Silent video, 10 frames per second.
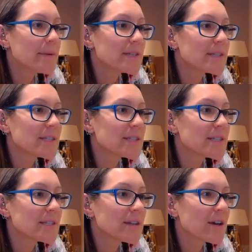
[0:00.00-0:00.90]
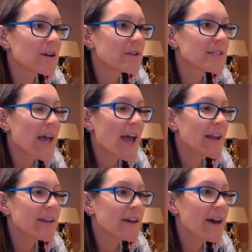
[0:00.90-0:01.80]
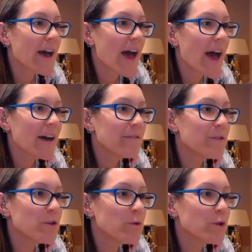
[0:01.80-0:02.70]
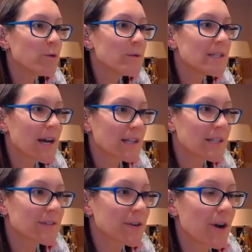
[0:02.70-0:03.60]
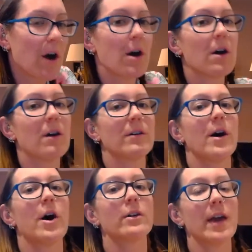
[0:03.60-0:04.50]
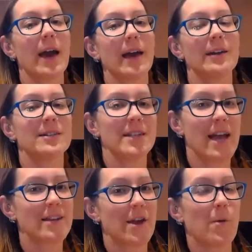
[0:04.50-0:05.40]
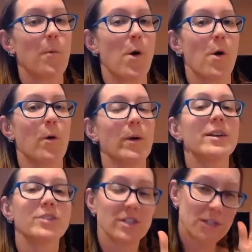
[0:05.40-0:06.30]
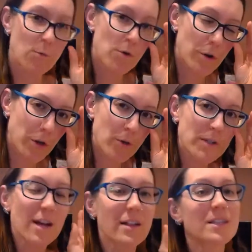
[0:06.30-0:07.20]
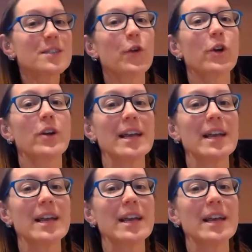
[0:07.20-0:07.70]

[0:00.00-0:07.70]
So Tanya, have you used Douglas fir? Oh, okay. Tanya, whoa. Just to warn you, Douglas fir